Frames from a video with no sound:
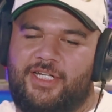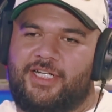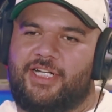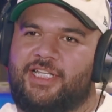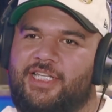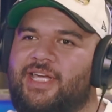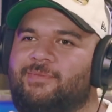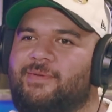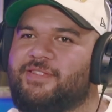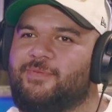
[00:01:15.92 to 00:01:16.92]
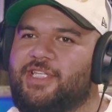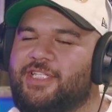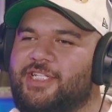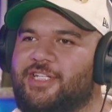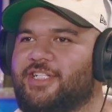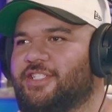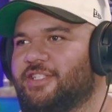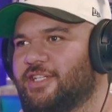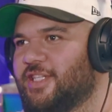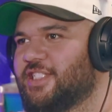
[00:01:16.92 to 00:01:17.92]
And he came up to me and I
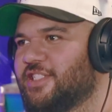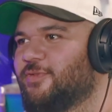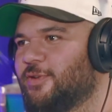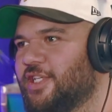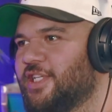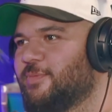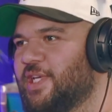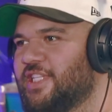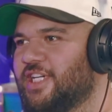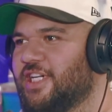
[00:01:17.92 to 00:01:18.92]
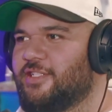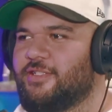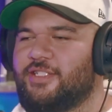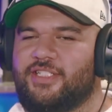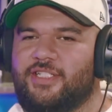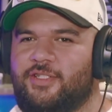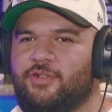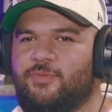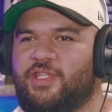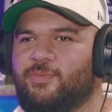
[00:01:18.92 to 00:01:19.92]
just fought at the beatdown, and he's like, you're
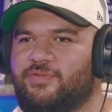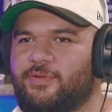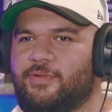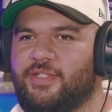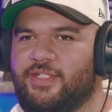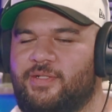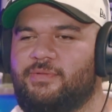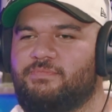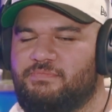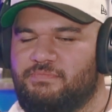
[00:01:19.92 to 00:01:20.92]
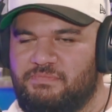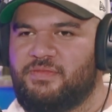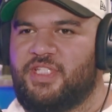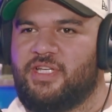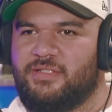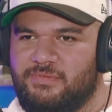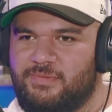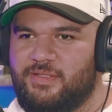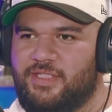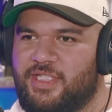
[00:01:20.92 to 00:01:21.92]
a big buffoon. And I went, yeah,
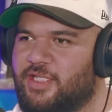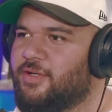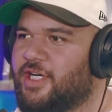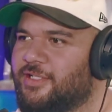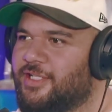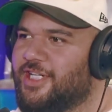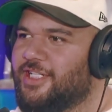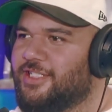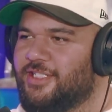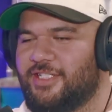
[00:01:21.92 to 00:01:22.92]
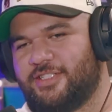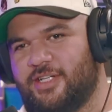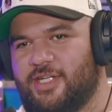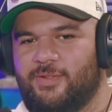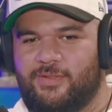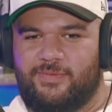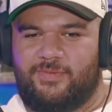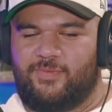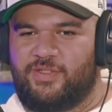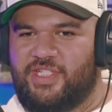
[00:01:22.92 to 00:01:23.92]
you're right. And he goes, all right, well,
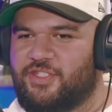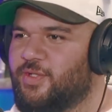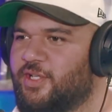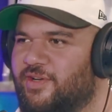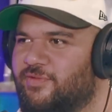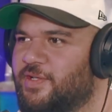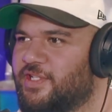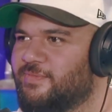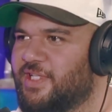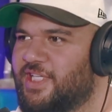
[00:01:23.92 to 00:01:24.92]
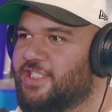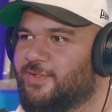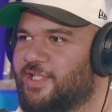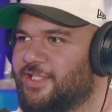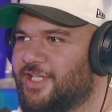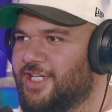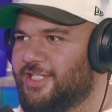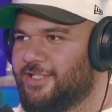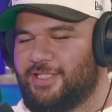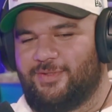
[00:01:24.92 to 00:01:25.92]
should we go have a beer? I'm like, yeah, sweet.
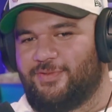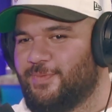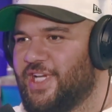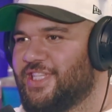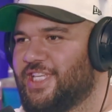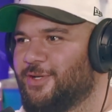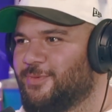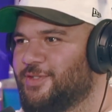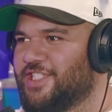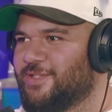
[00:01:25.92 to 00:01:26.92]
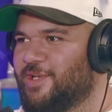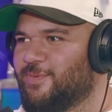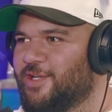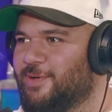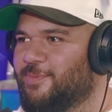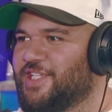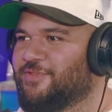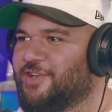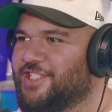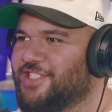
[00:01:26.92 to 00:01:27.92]
And then from that day onwards, he's been one of my best
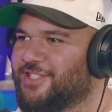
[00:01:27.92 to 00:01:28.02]
friends.